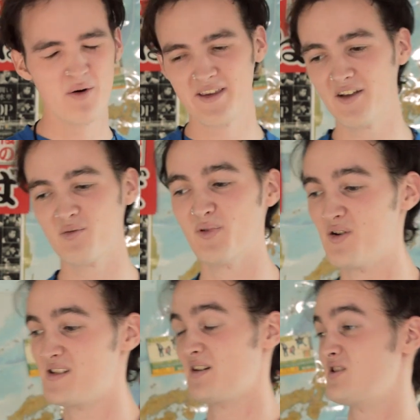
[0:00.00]
And the other
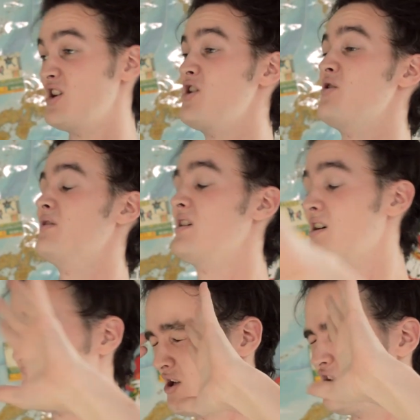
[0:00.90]
bro's like, dude,
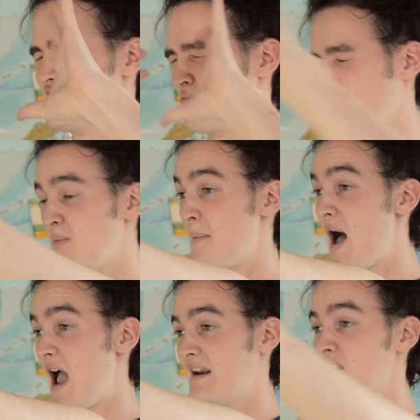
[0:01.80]
you just blew my
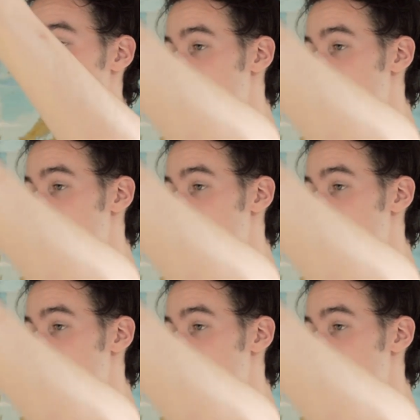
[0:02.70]
mind.